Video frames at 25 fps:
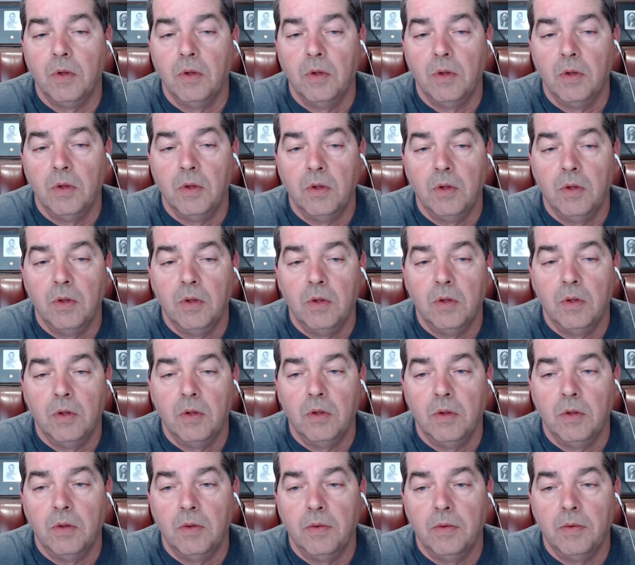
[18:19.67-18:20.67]

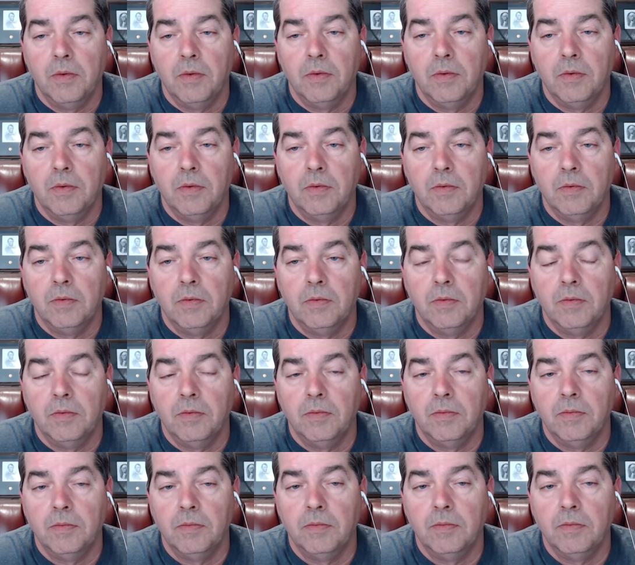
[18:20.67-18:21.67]

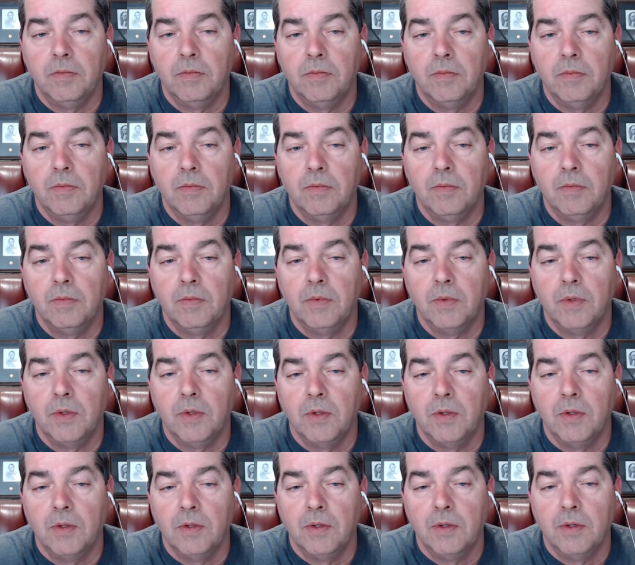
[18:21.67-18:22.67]

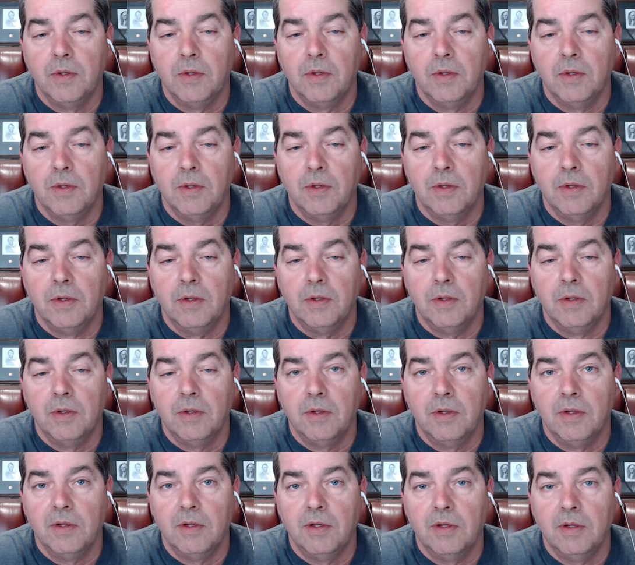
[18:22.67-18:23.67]

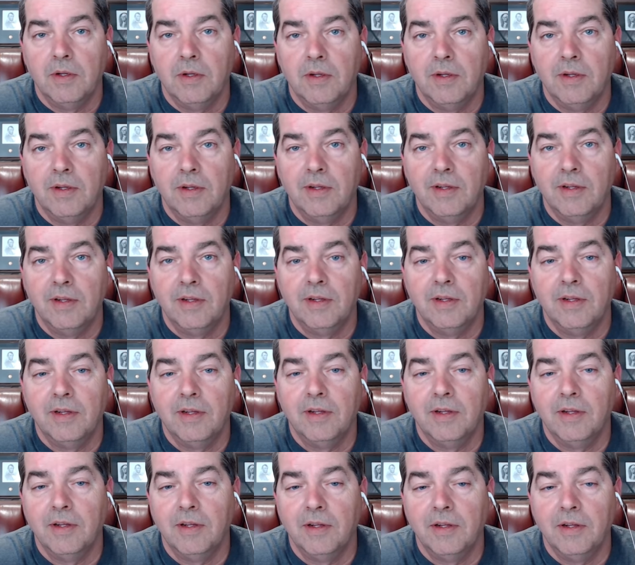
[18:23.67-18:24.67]

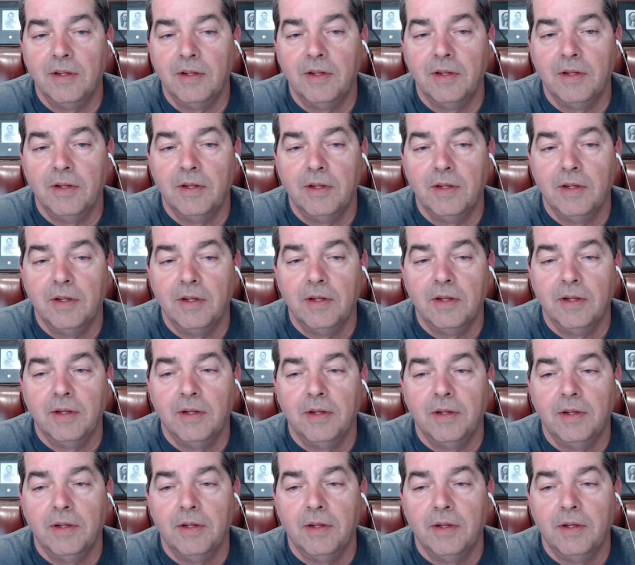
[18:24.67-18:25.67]

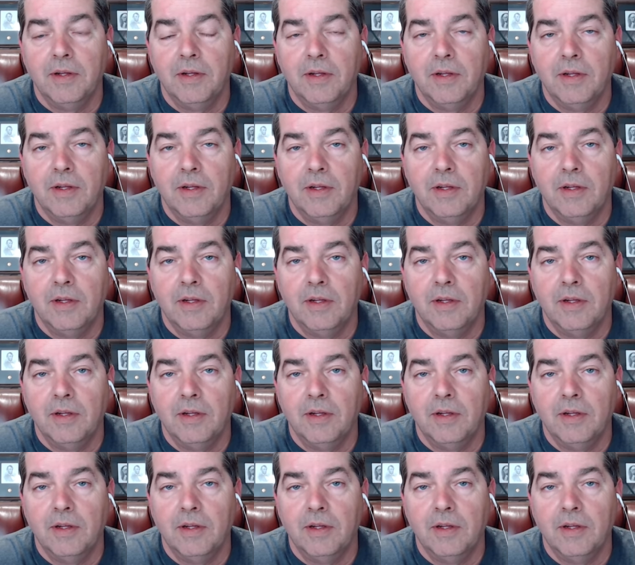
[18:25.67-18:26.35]
[no speech]